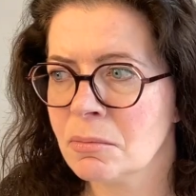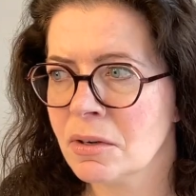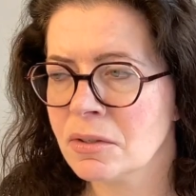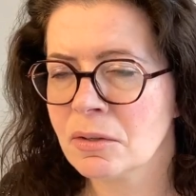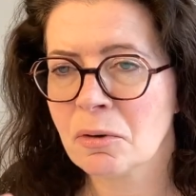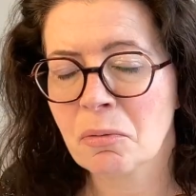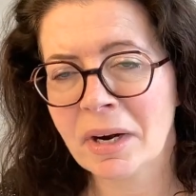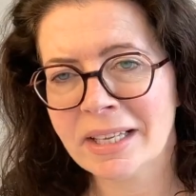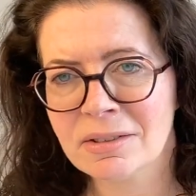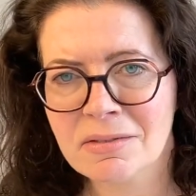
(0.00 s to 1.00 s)
it wasn't
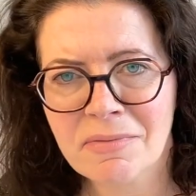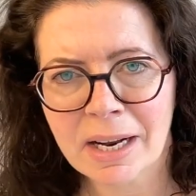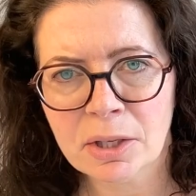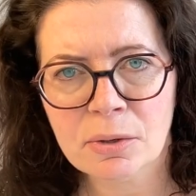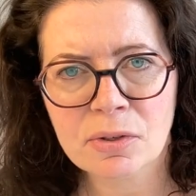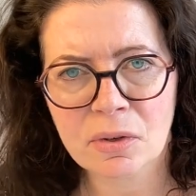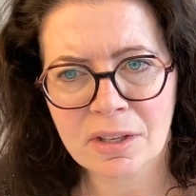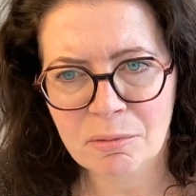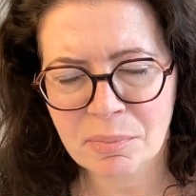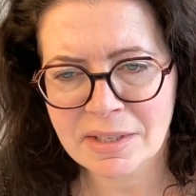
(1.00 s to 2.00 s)
greatest value. So
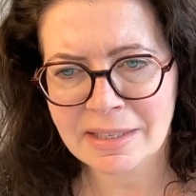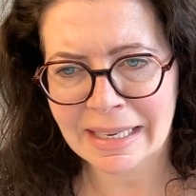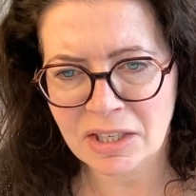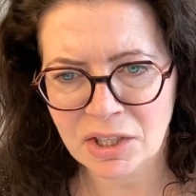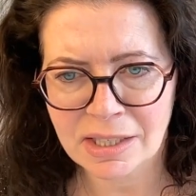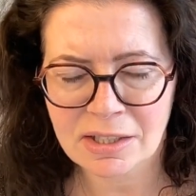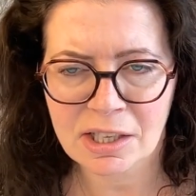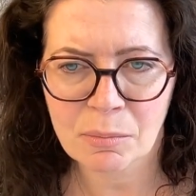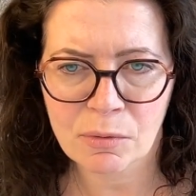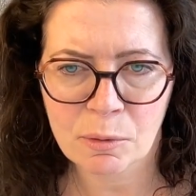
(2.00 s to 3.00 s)
they've been slashing
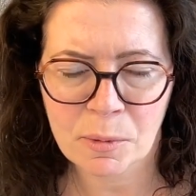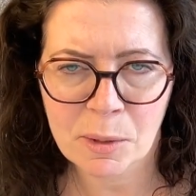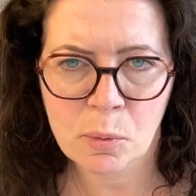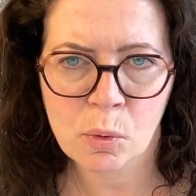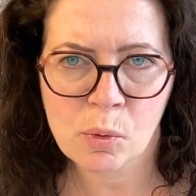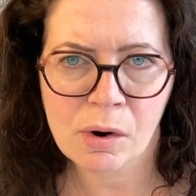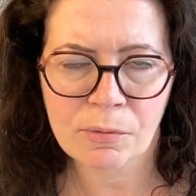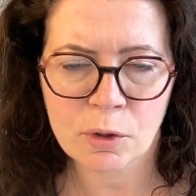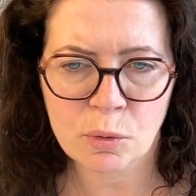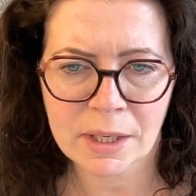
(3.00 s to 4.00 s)
some of the people who
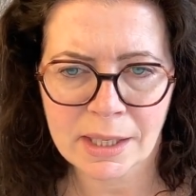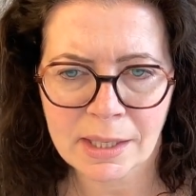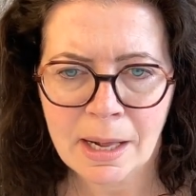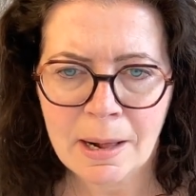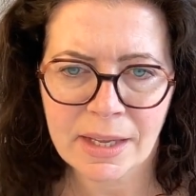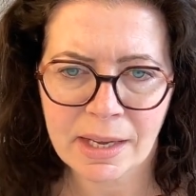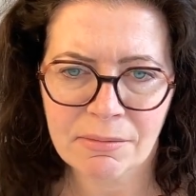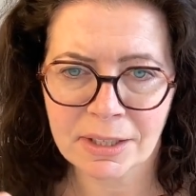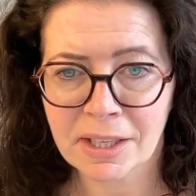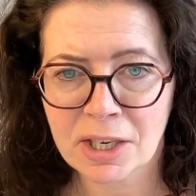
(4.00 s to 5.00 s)
offer training. The
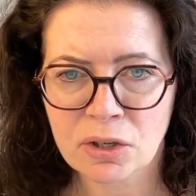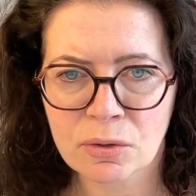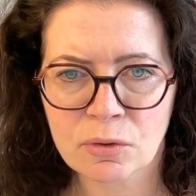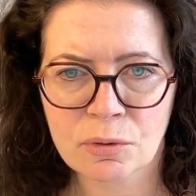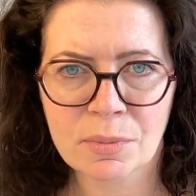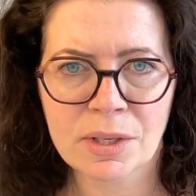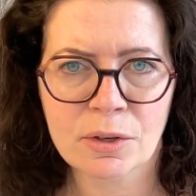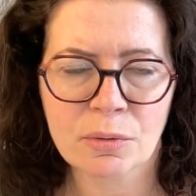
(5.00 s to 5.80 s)
validation to be a